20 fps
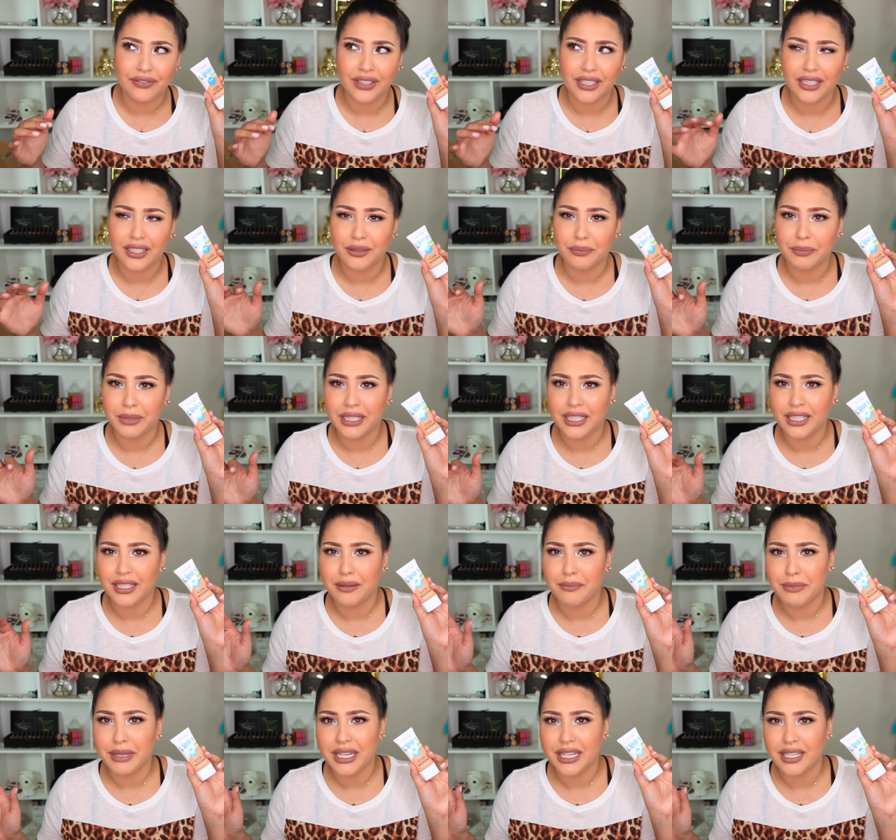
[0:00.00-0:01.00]
fair,
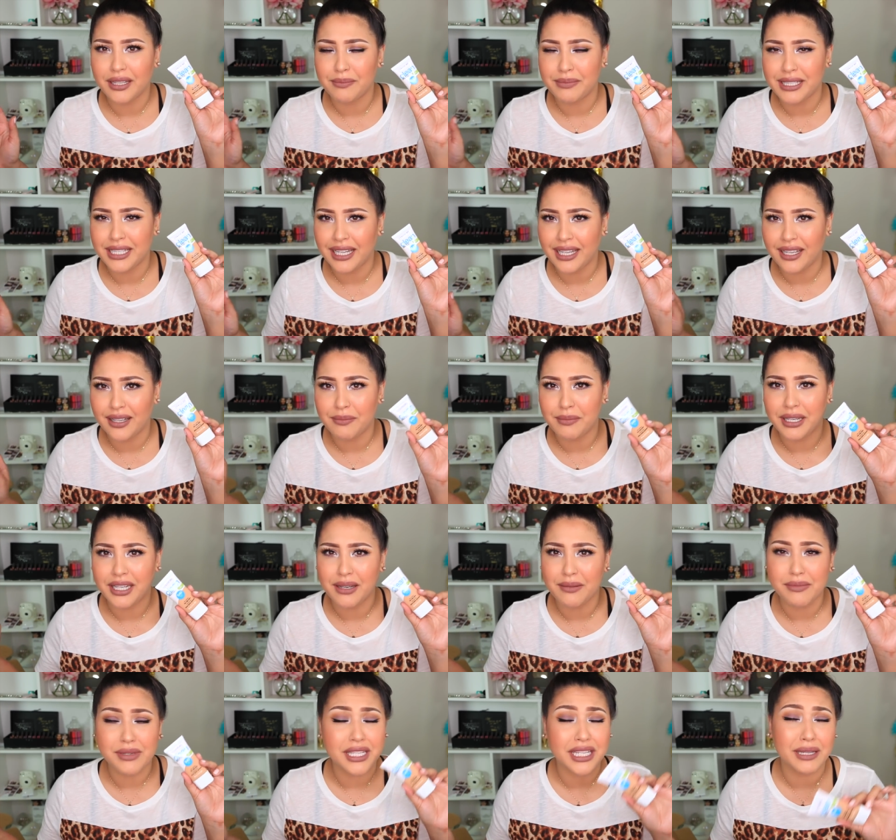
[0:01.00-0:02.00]
medium, medium tan,
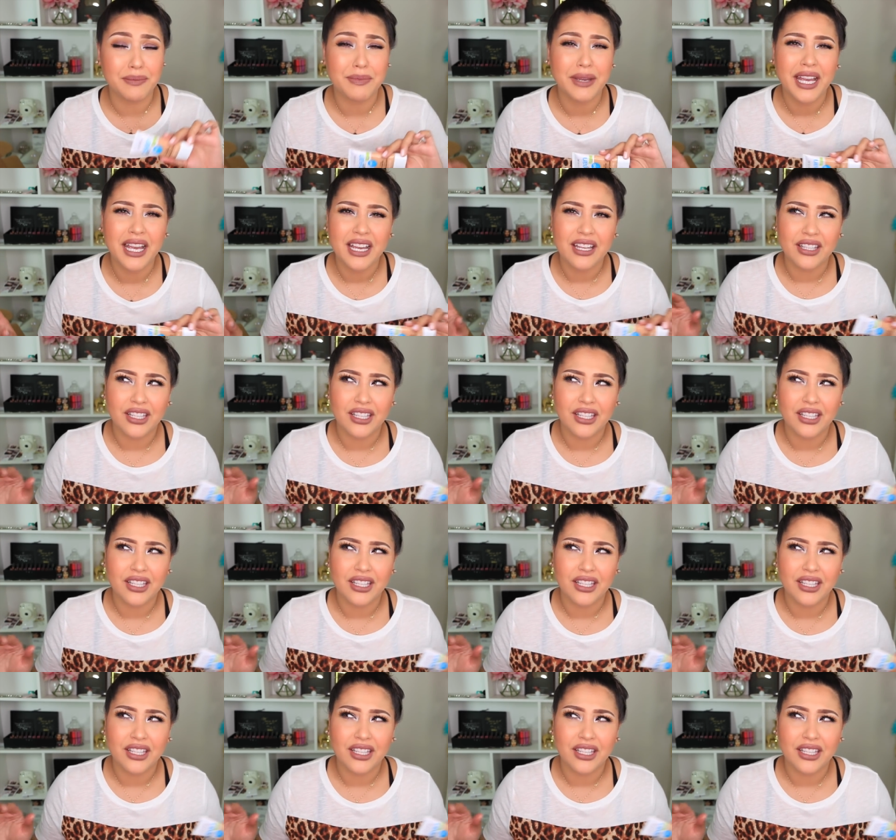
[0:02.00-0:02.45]
medium deep,